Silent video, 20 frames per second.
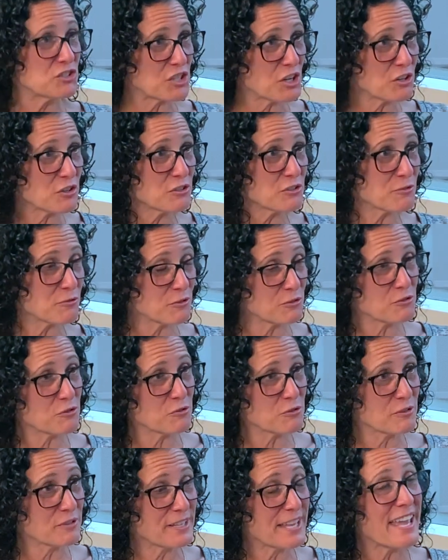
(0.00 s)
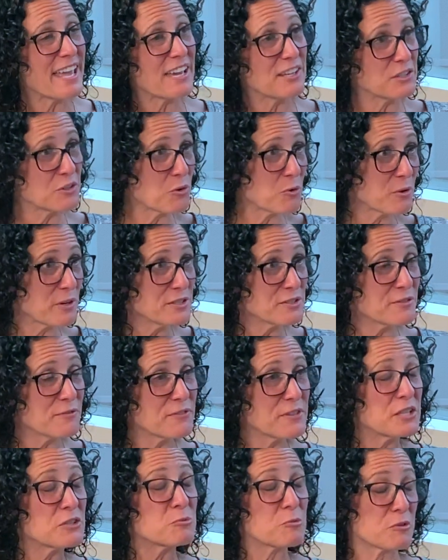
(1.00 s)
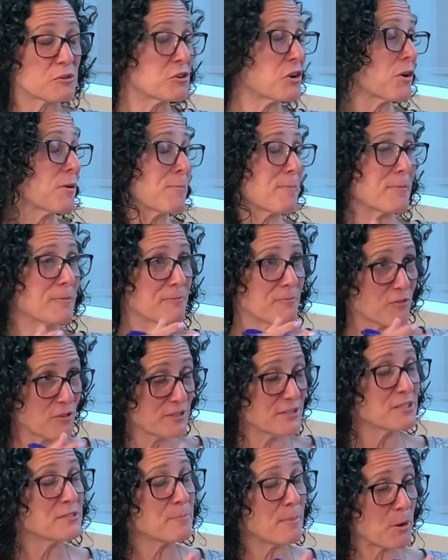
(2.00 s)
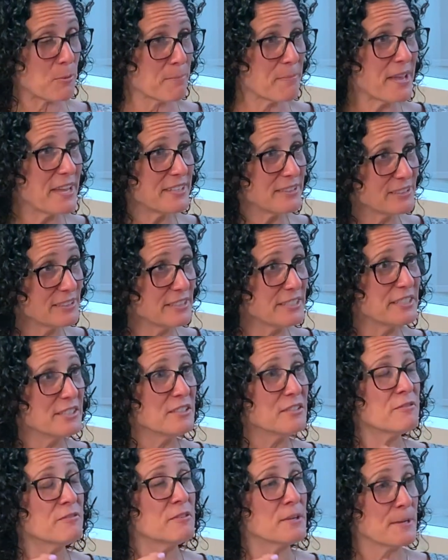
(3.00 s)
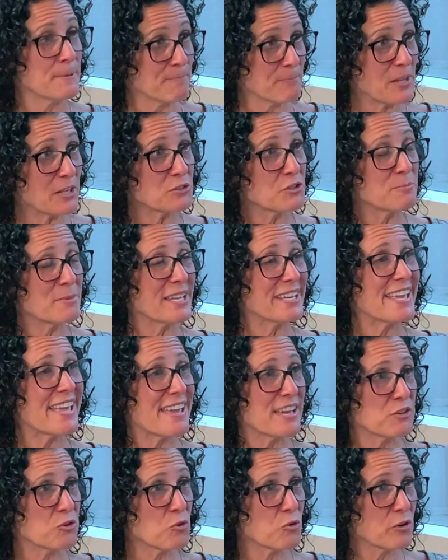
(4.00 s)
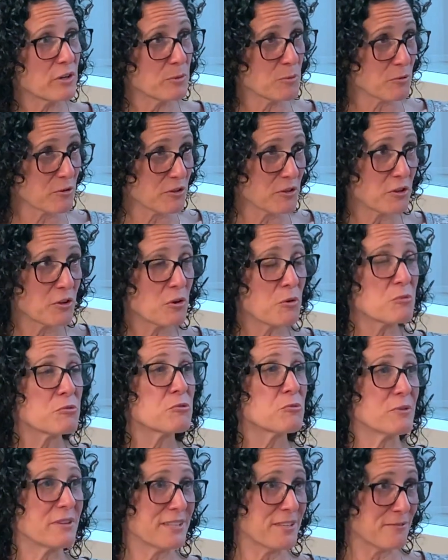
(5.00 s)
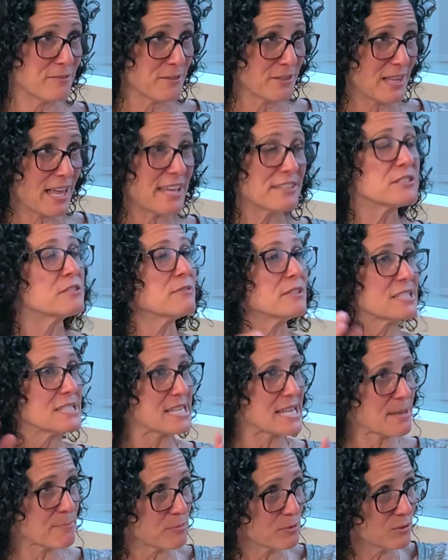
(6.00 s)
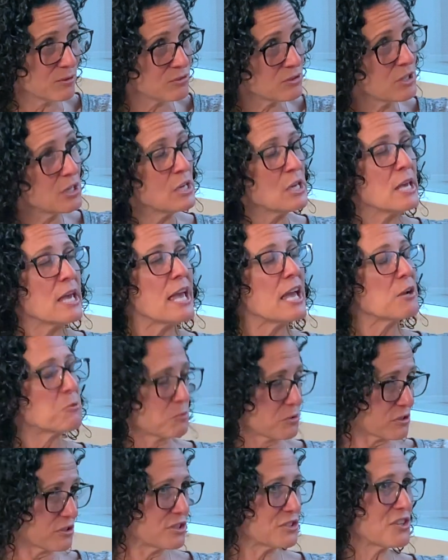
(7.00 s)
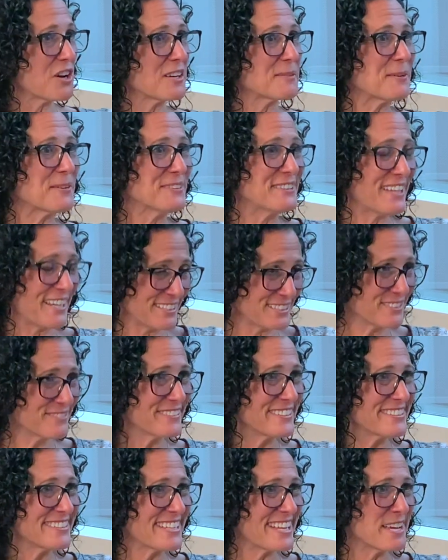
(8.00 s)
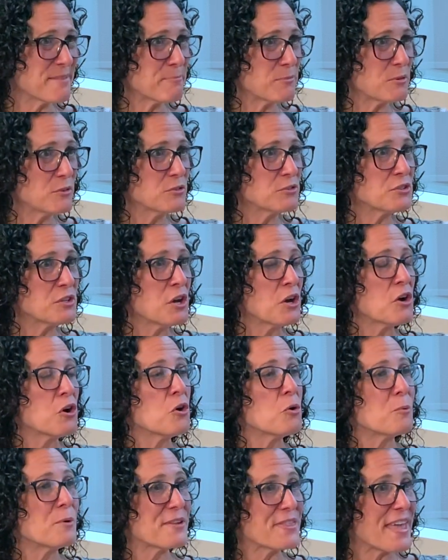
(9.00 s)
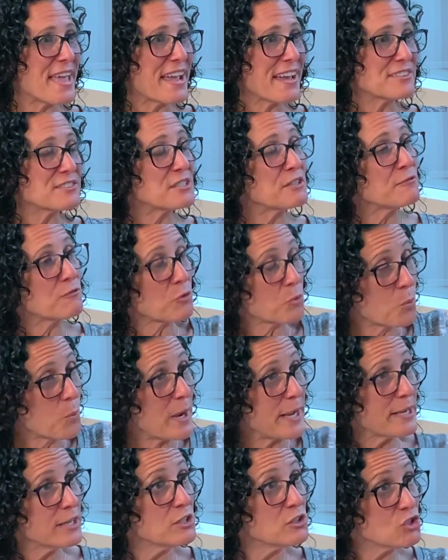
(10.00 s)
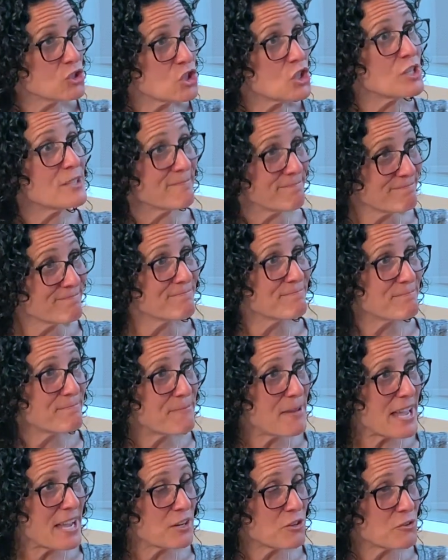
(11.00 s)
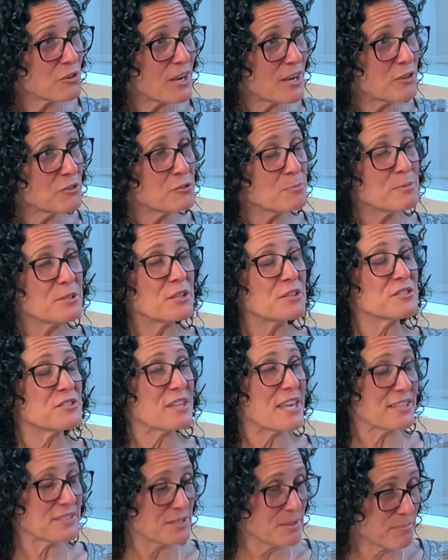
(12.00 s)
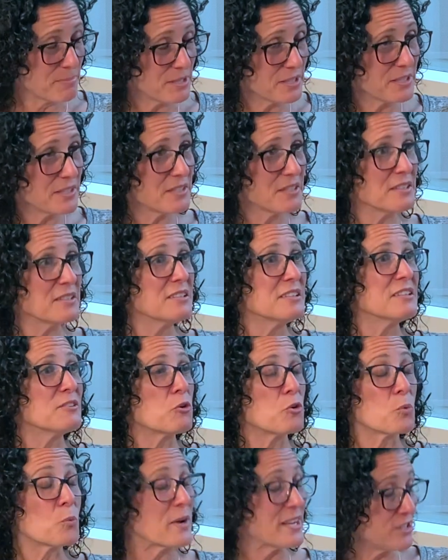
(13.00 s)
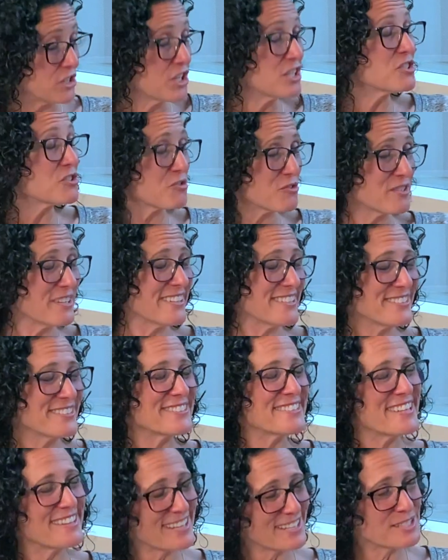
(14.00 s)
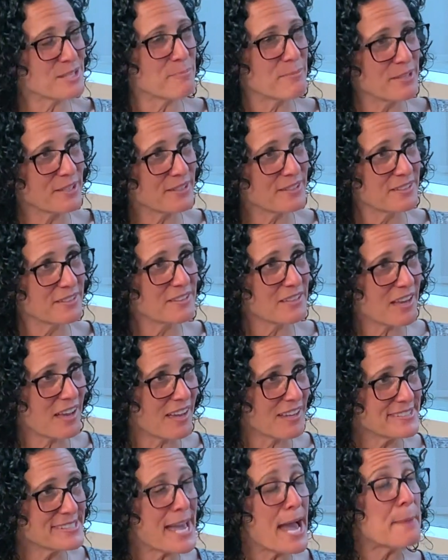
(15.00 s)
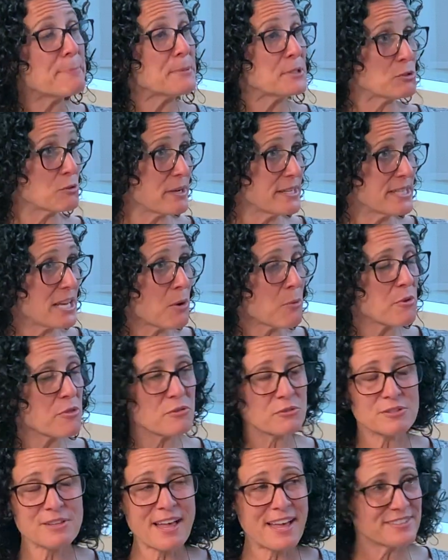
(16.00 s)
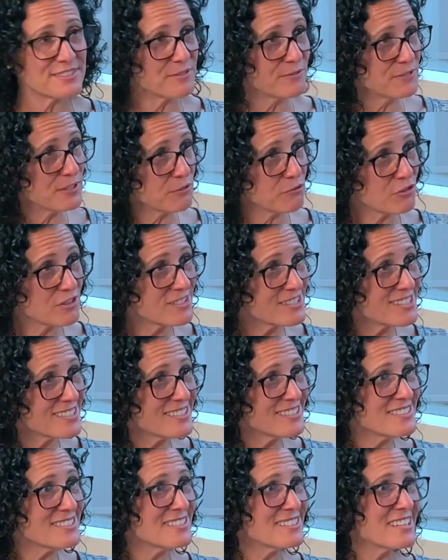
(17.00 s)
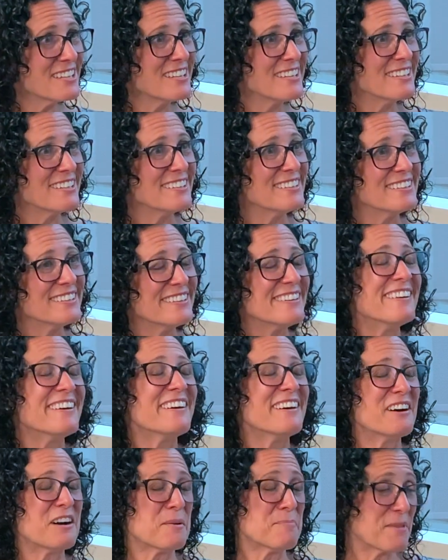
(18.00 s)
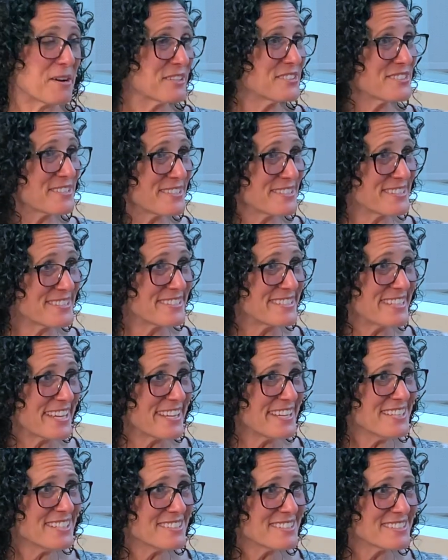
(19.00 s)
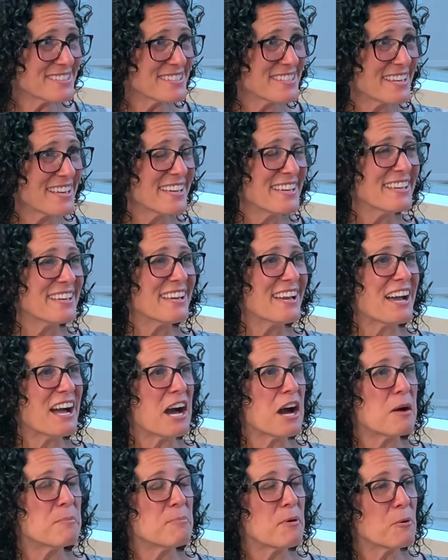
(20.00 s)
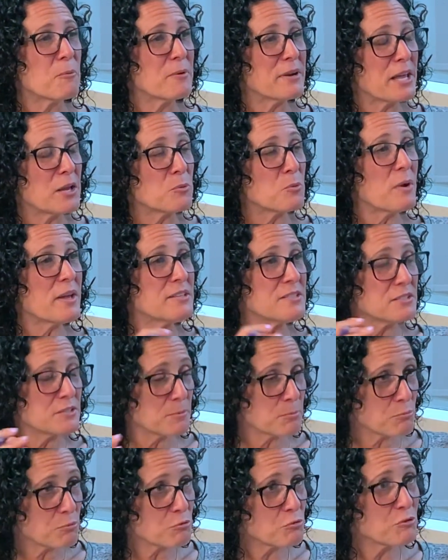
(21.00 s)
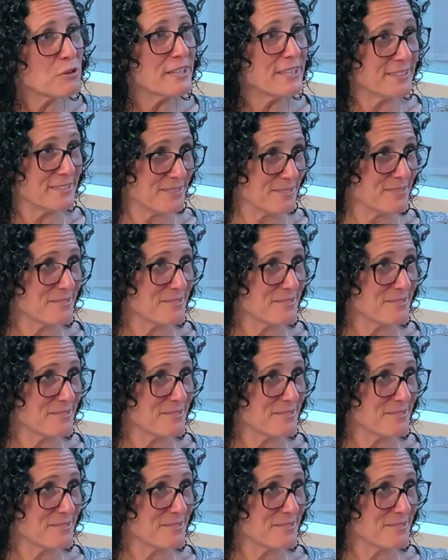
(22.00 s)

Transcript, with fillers: charts for certain categories of things. We're going to talk, for instance, about paid leave that's going to be a category we're going to go through okay. and give lots of examples. And we're going to talk about lots of examples with asking for wage backgrounds yeah. because that's a big, or wage history, I should say, that's yeah. a big uh, topic right now where there's lots of differences mm-hmm. uh, amongst the states. Uh, but when I went to print,